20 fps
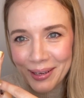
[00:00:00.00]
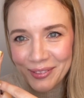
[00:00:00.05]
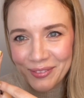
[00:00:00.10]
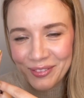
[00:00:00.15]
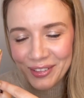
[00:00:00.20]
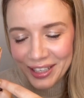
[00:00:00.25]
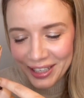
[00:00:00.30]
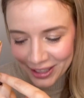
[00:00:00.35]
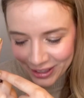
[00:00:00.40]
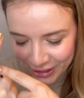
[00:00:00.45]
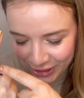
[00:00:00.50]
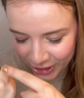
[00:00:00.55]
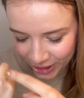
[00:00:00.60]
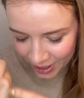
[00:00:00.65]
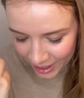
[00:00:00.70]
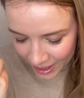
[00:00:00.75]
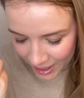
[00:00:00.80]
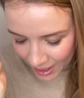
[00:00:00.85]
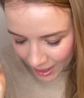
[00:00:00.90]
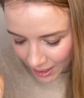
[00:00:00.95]
finger
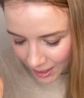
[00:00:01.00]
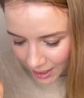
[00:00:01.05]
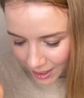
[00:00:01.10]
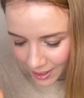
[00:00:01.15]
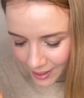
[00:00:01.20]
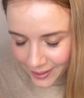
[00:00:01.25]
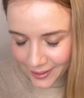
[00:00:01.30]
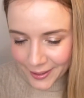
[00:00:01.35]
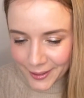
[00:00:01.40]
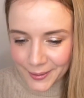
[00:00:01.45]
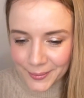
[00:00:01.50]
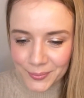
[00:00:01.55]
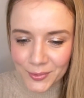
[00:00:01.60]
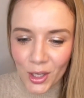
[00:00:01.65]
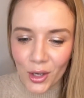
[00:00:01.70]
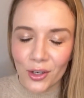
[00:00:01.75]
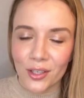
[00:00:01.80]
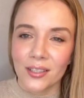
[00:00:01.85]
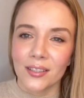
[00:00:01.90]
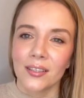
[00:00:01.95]
on
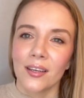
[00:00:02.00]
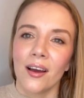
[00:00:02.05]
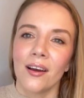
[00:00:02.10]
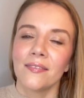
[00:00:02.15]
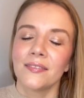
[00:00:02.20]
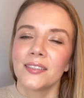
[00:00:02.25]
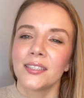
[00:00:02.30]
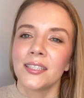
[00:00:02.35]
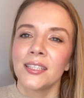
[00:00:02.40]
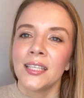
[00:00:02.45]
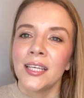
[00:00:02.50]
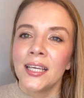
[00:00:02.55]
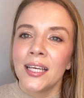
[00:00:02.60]
an oven.